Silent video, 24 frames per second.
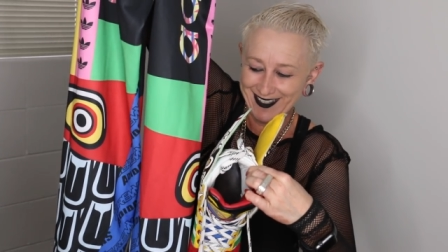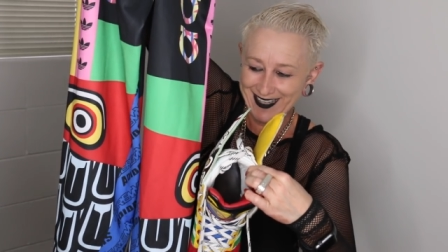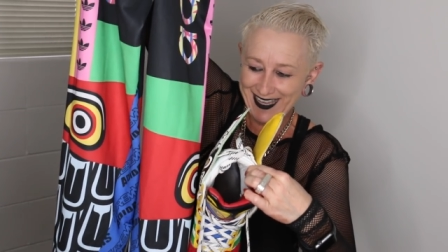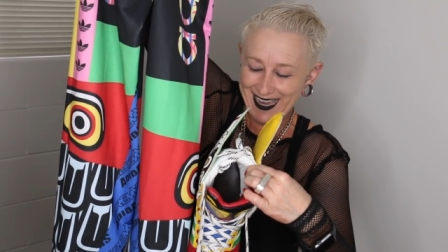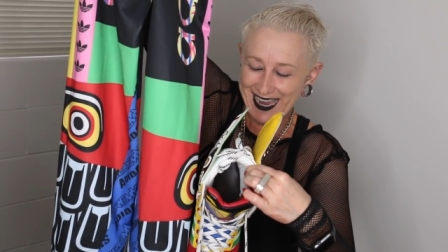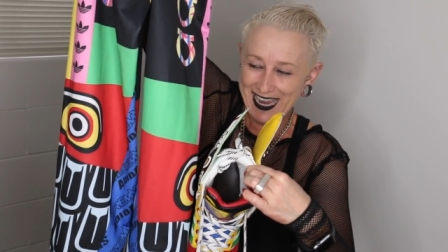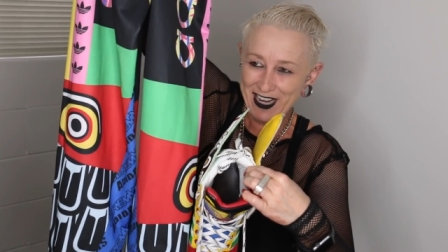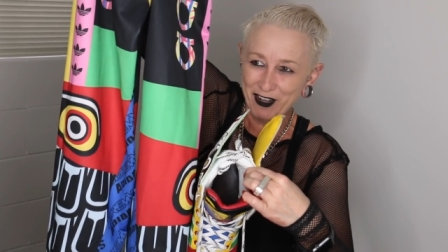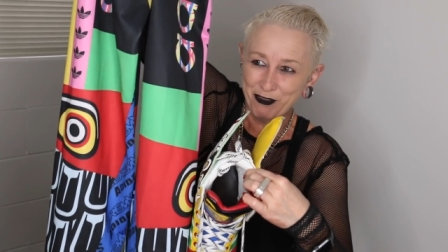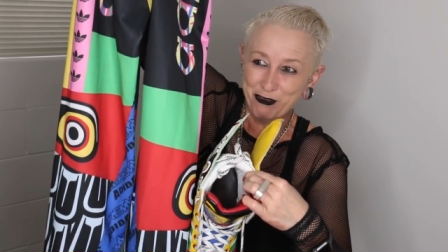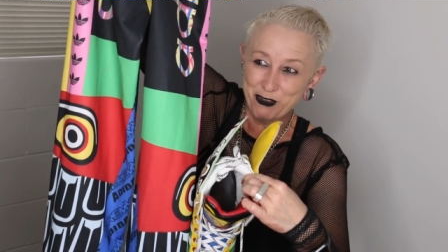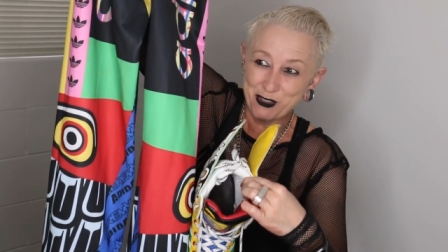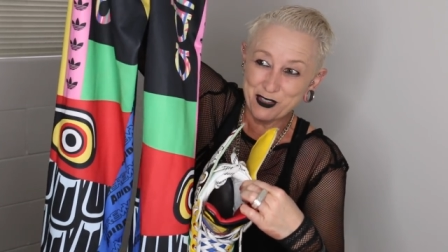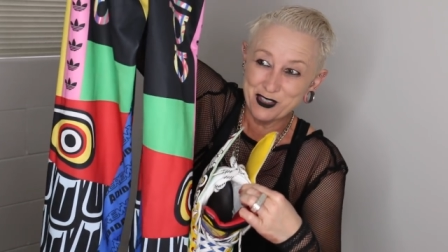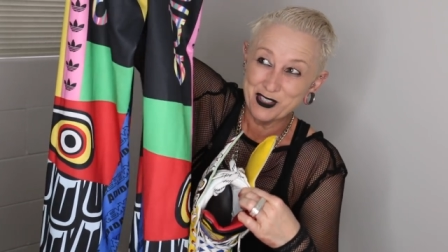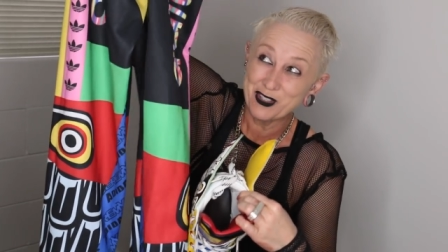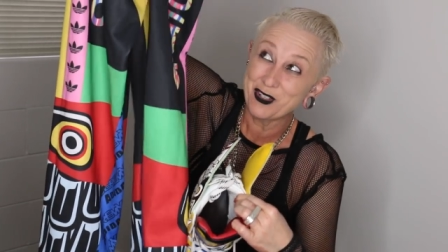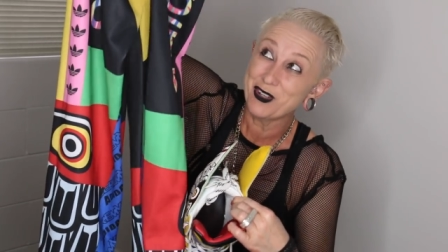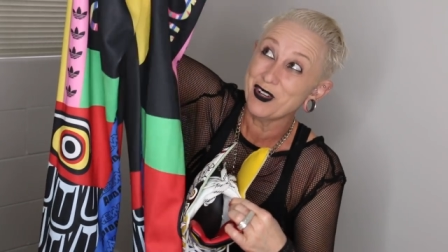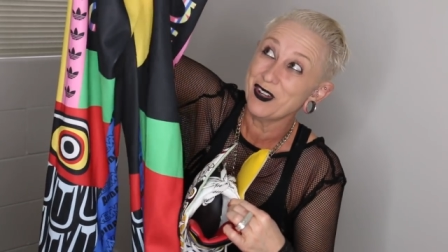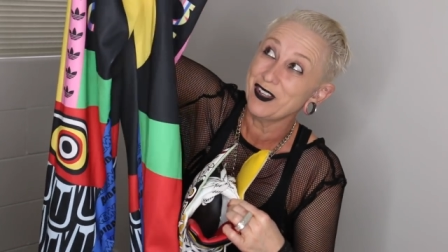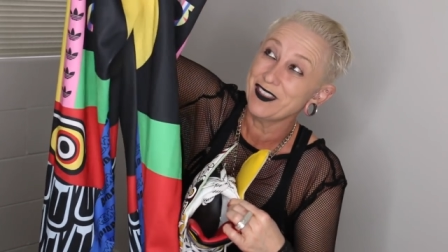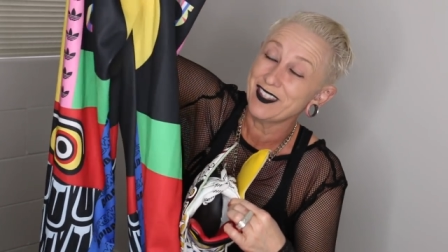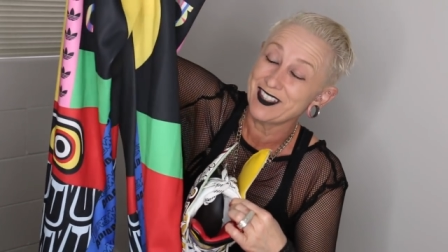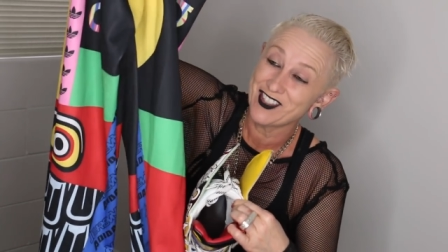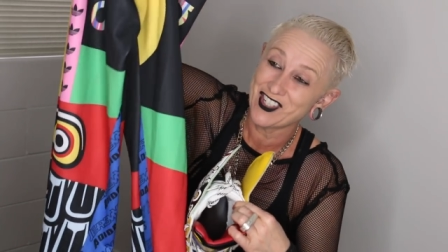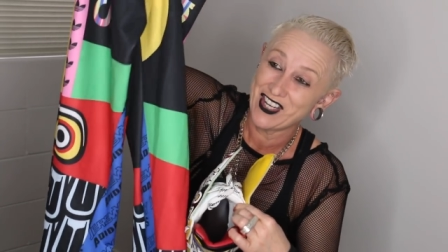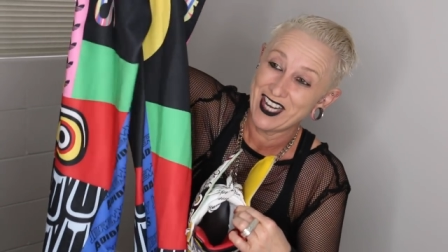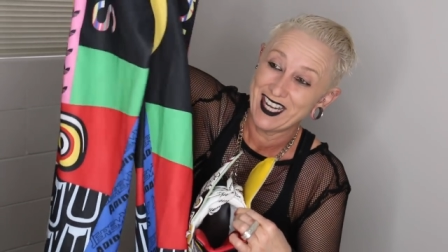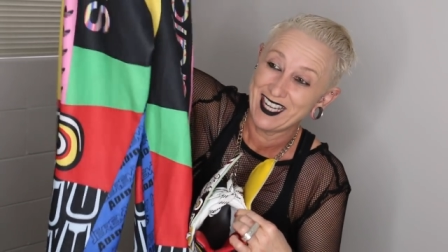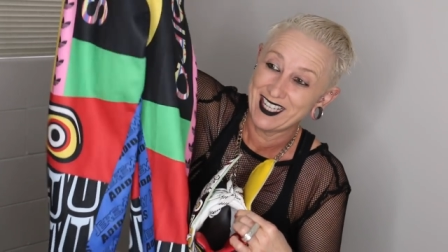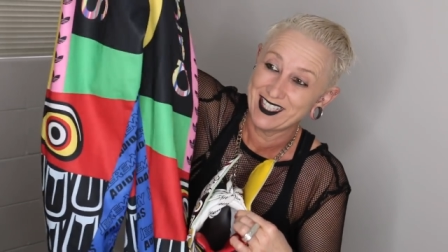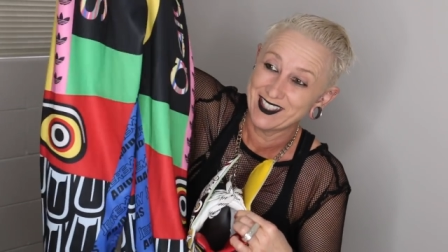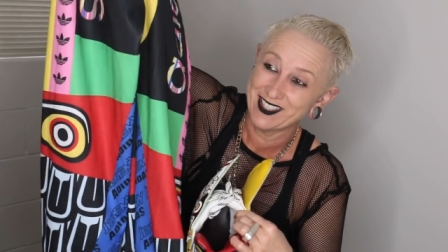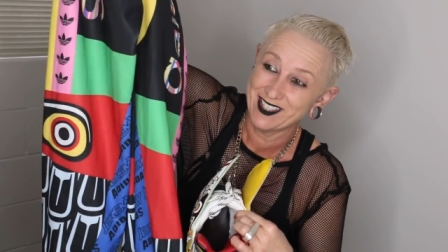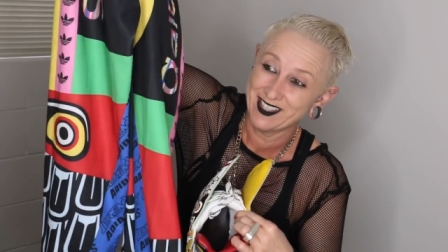And I've also got the
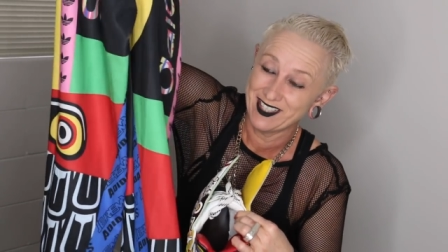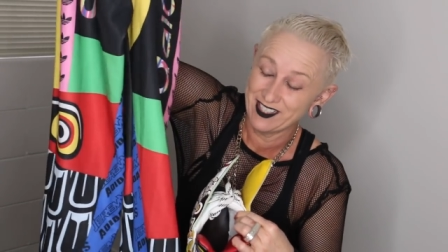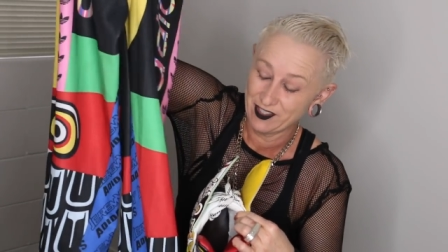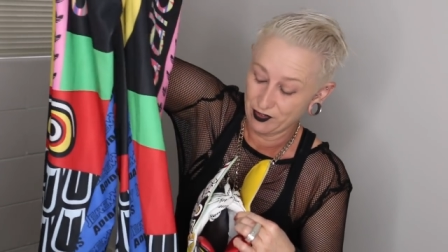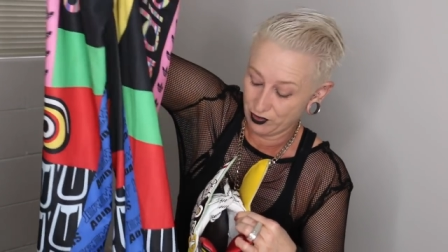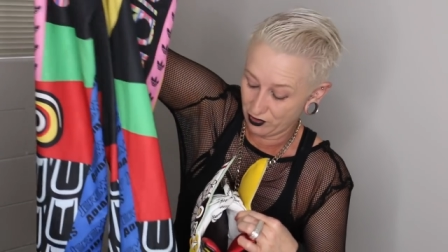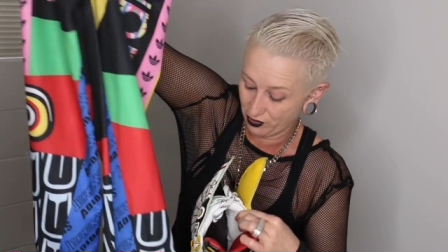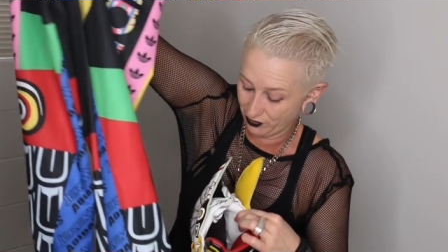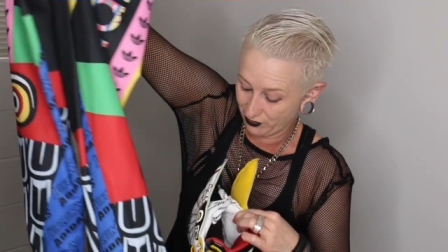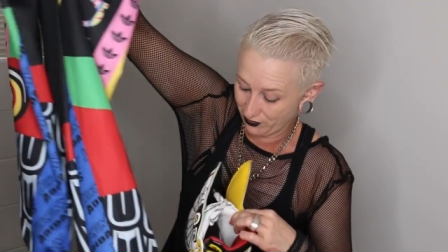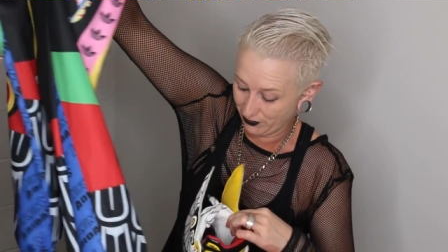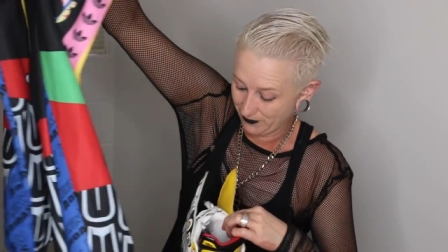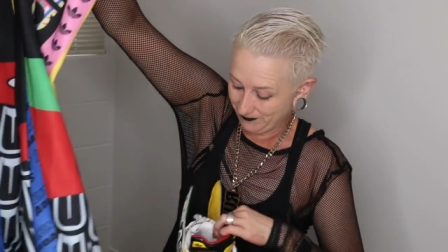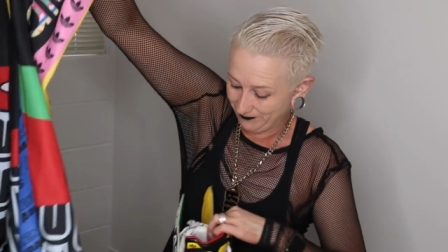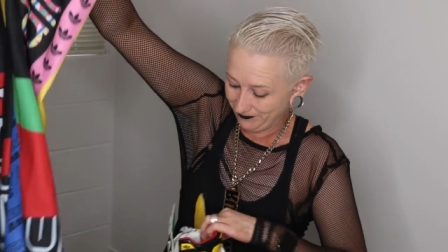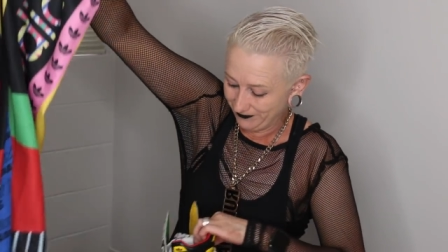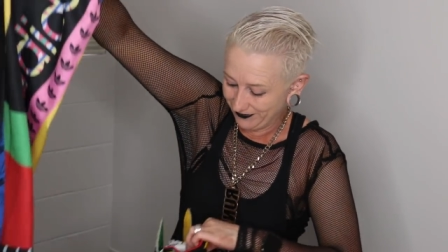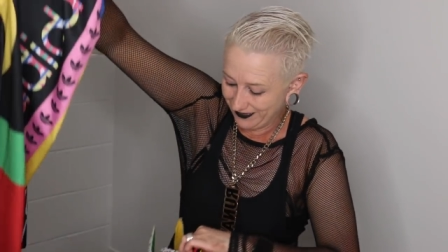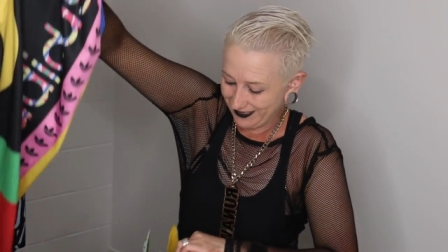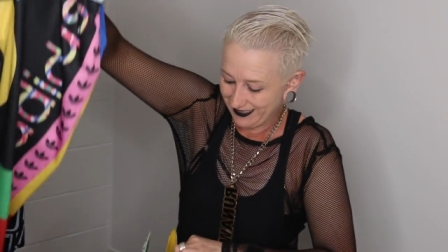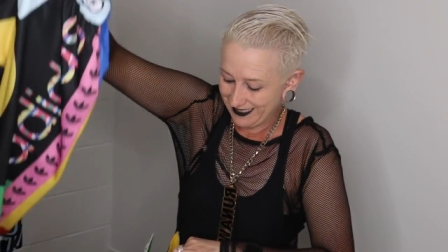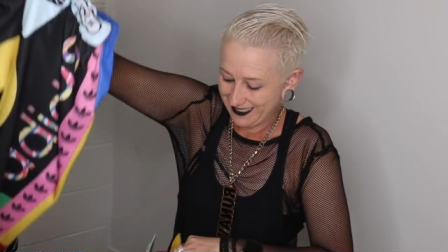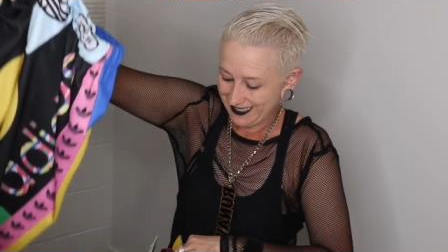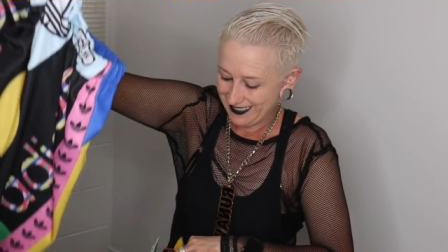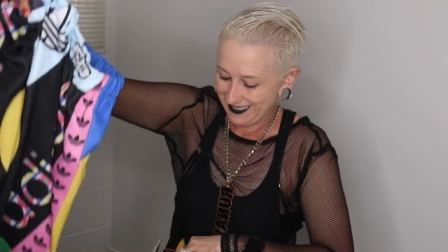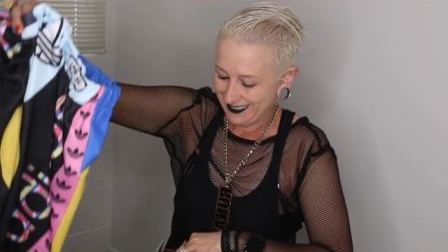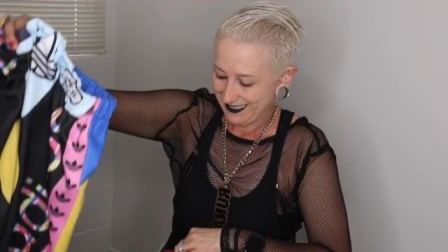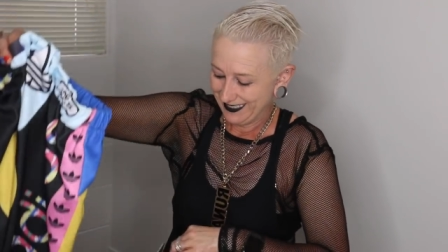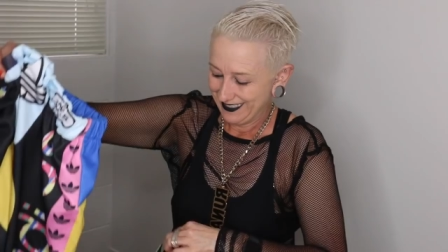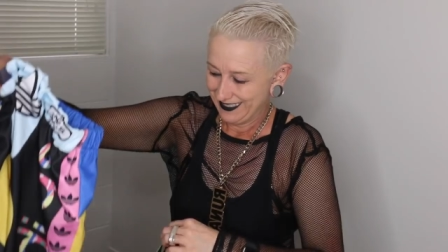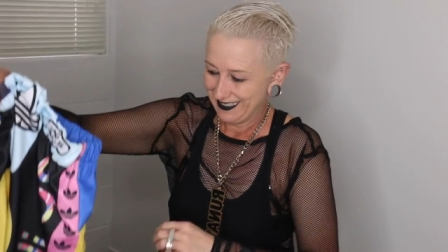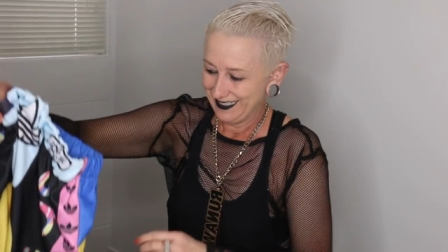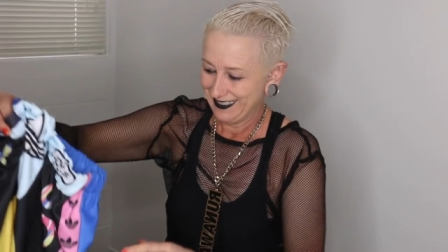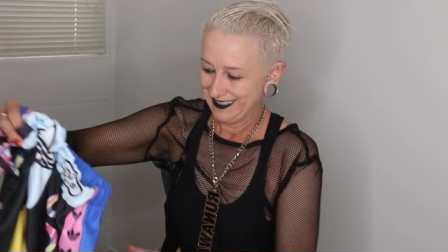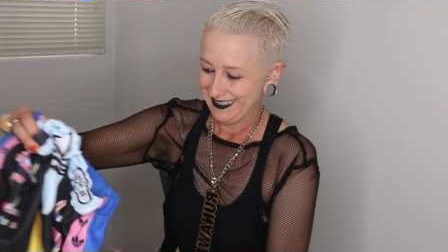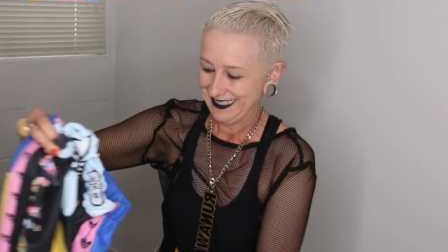jacket to this too. Yes, she
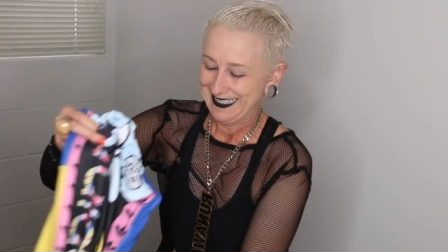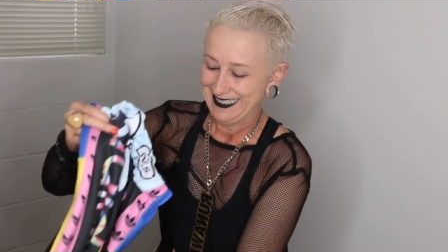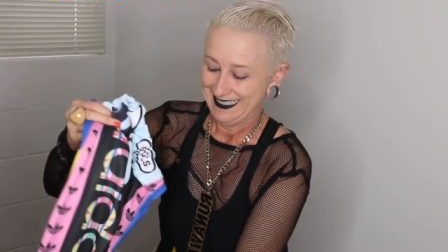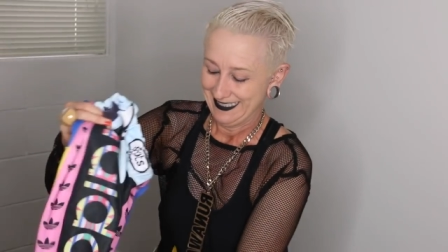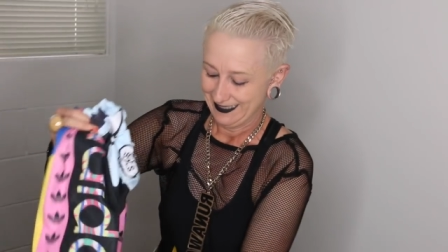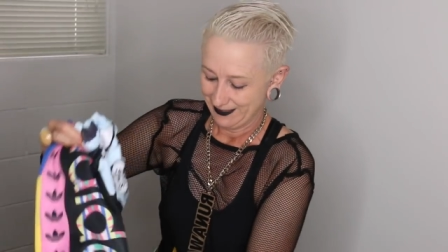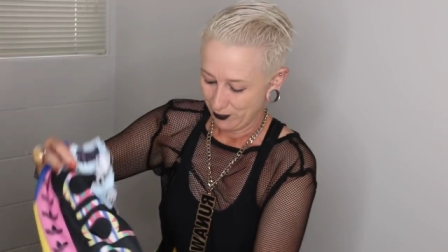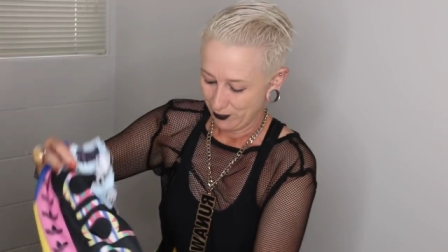wears that